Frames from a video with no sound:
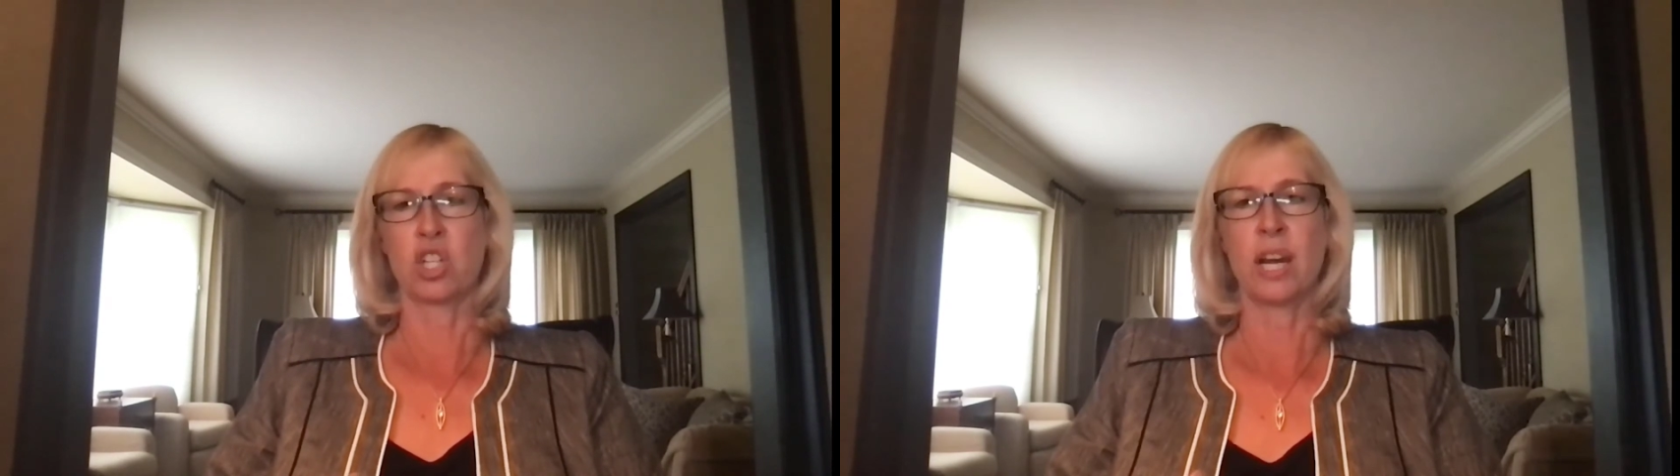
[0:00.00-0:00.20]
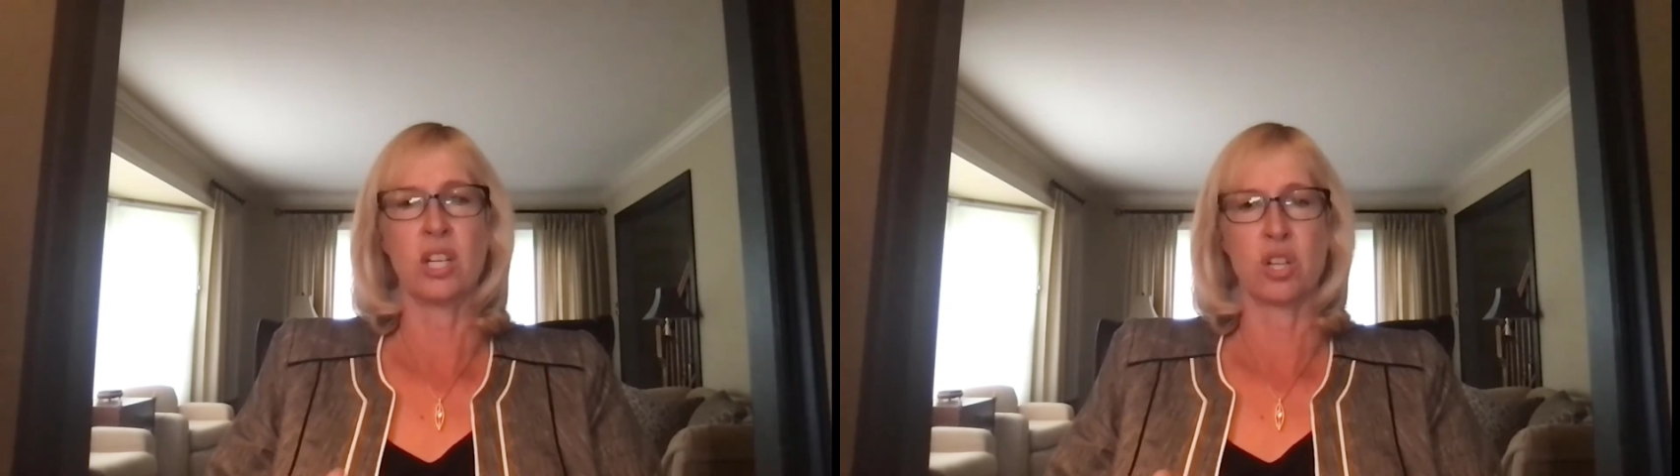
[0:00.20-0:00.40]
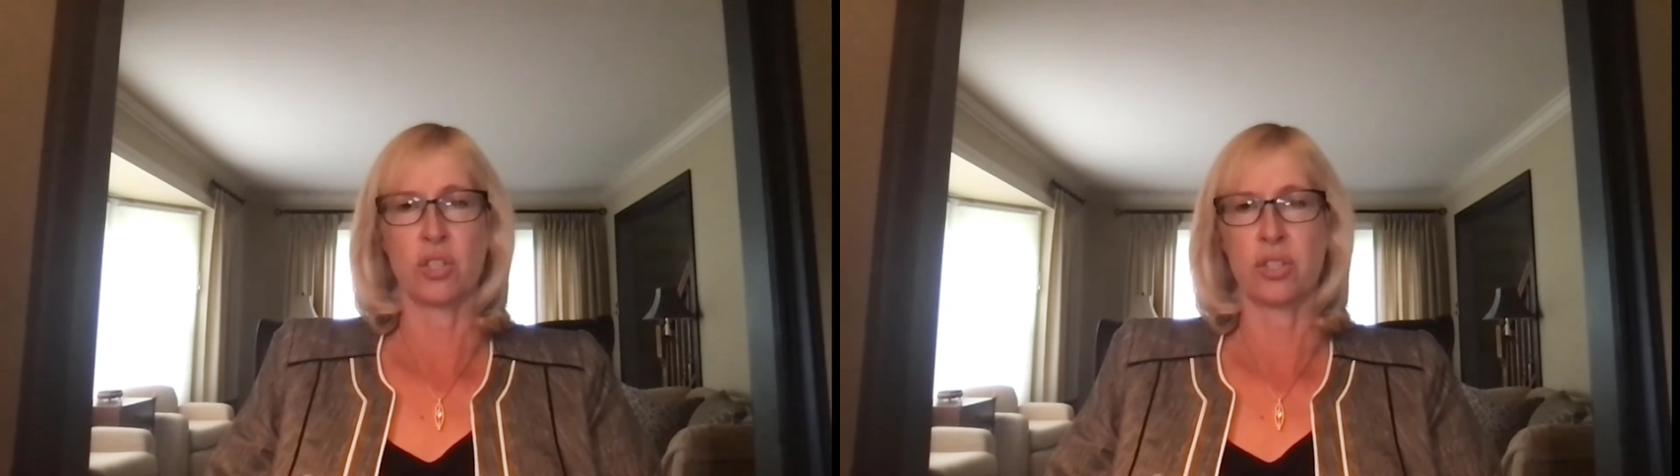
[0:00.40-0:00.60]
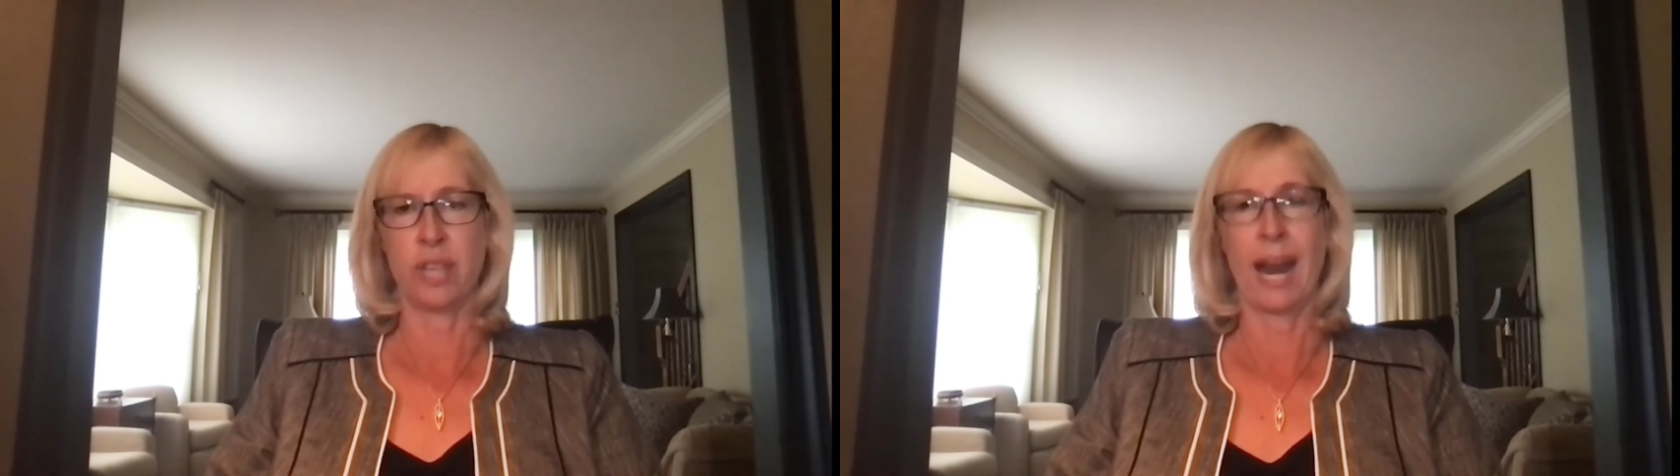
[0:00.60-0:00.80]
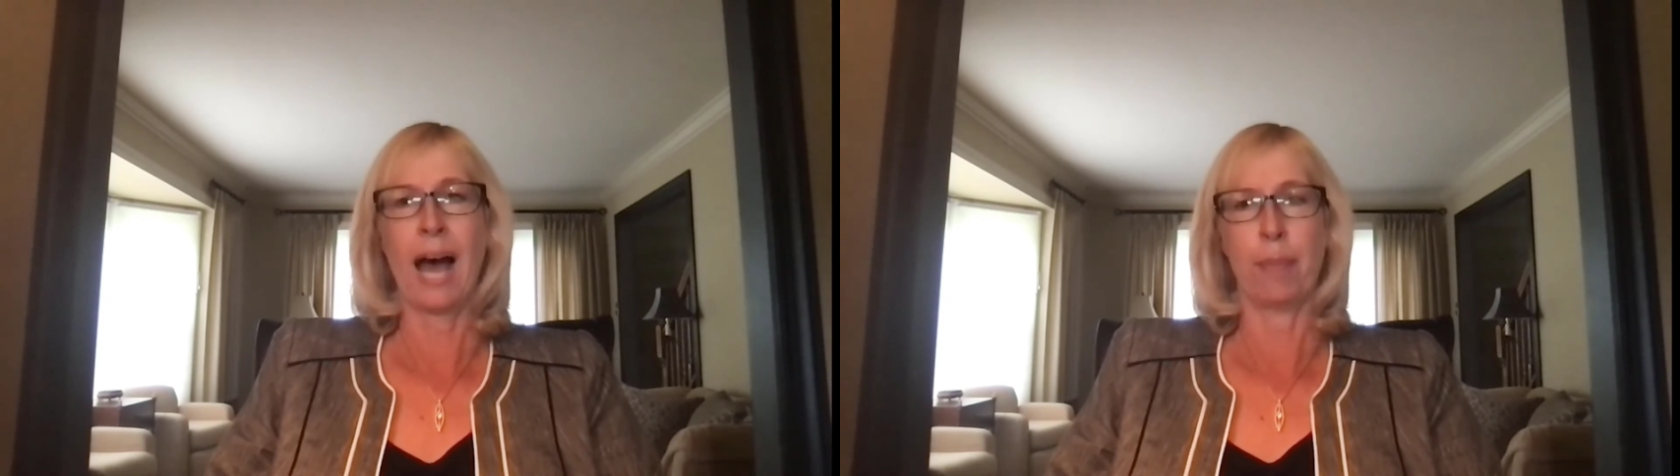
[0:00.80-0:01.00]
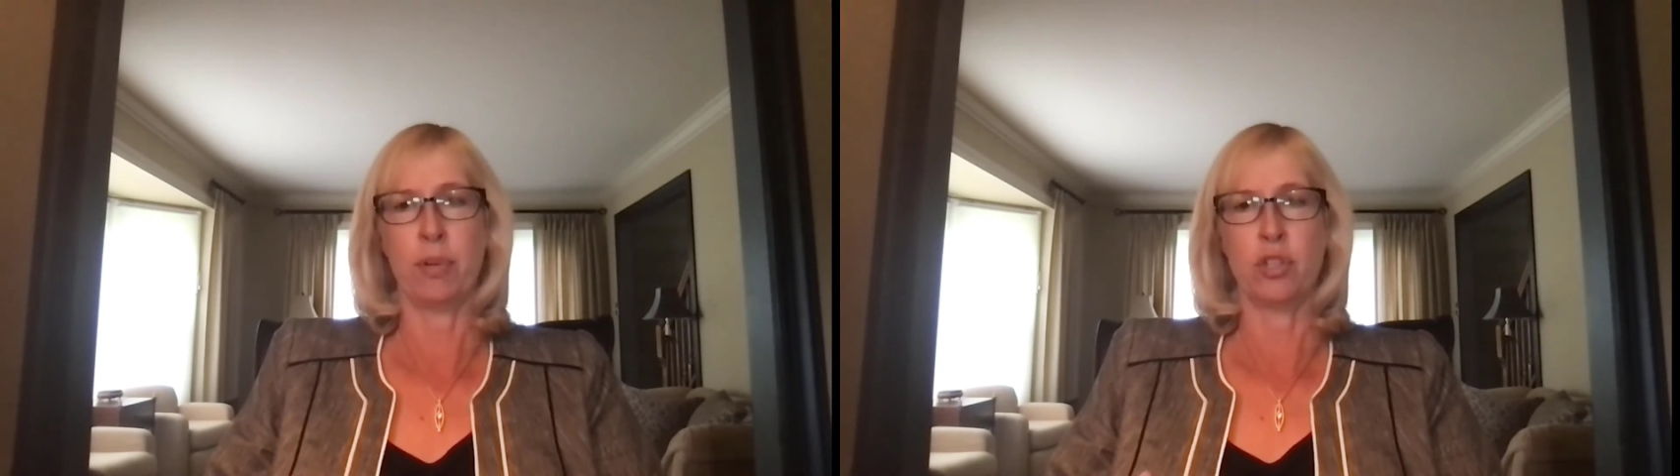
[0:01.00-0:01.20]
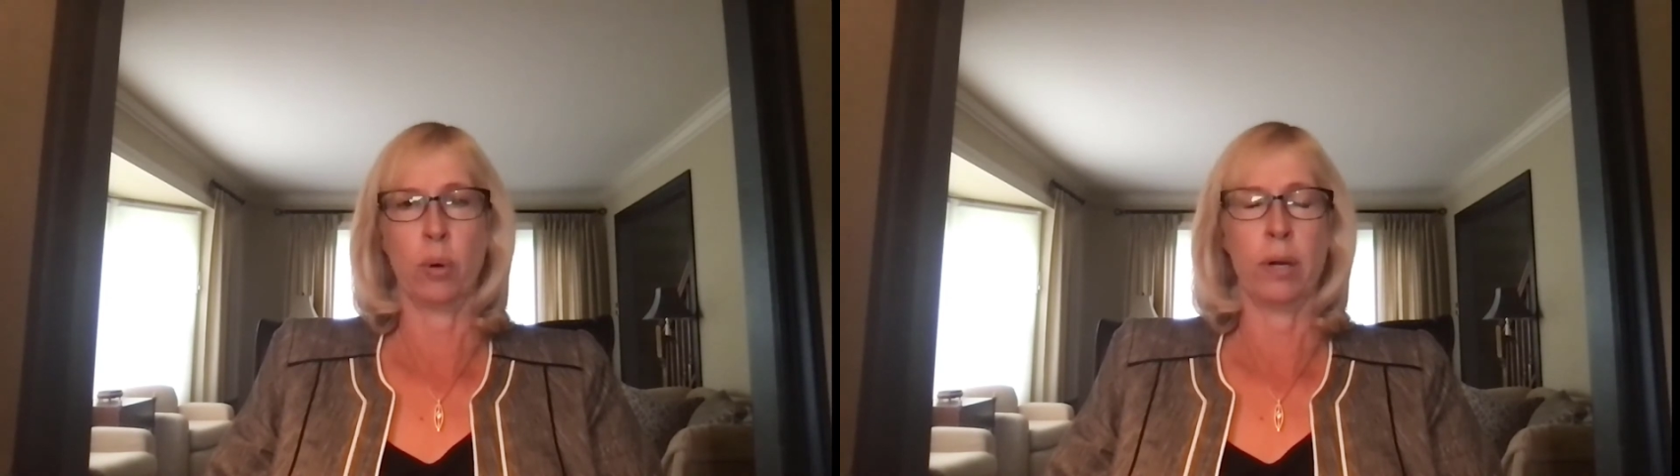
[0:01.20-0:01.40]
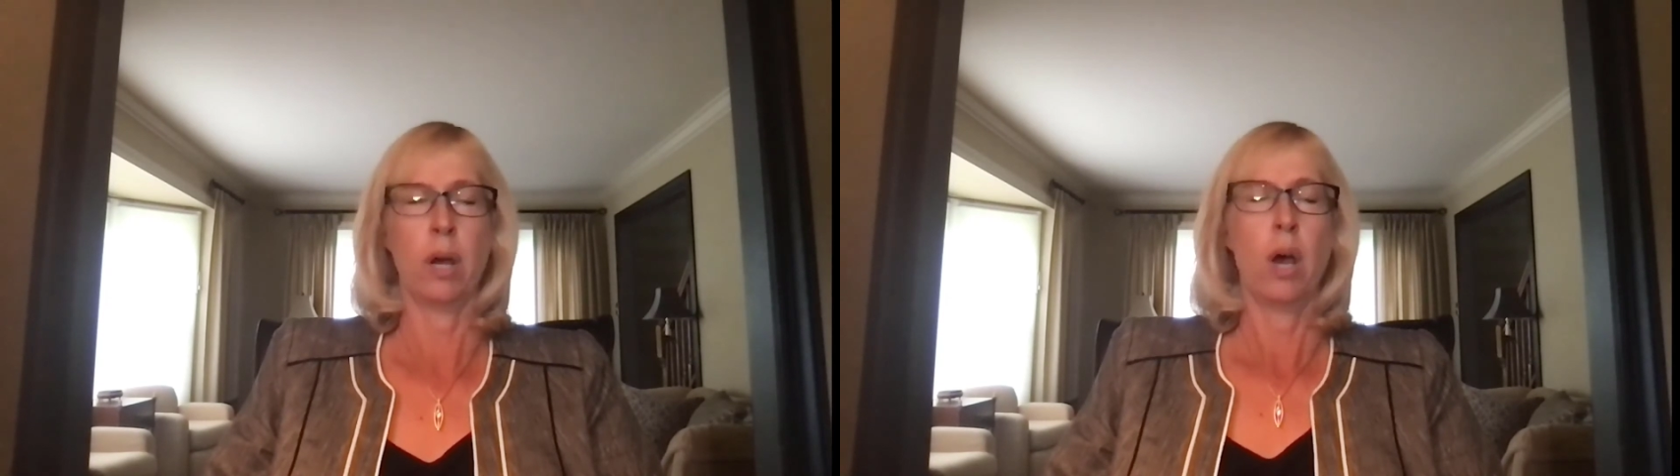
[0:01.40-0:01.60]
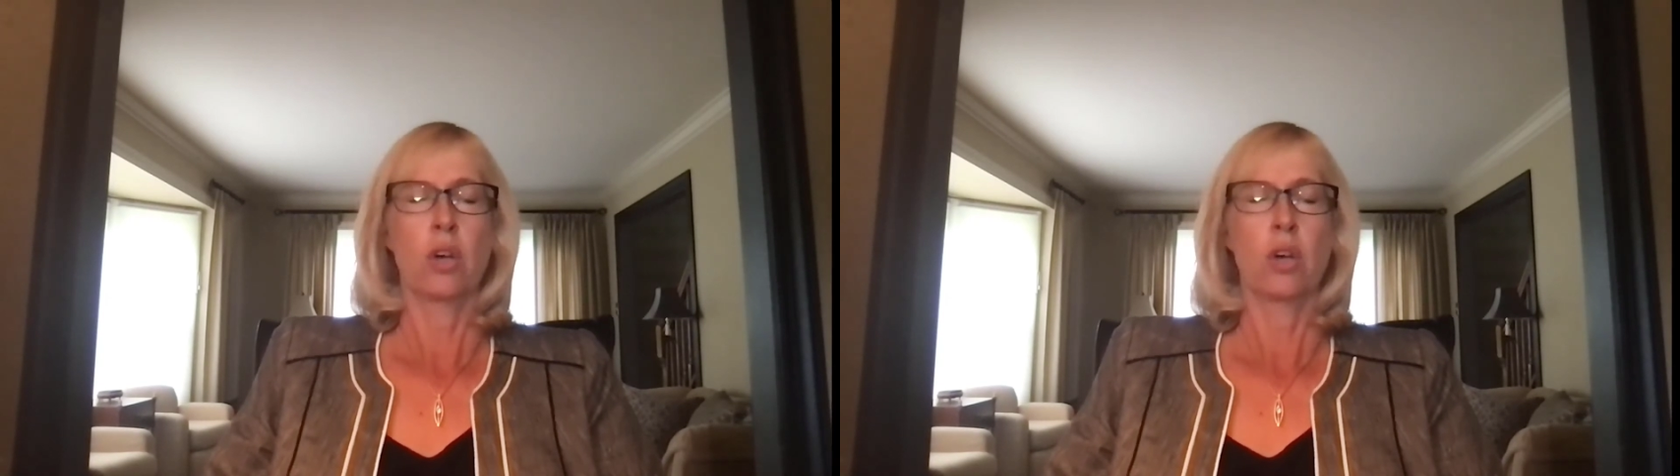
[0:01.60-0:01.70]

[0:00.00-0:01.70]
changes that happen to it.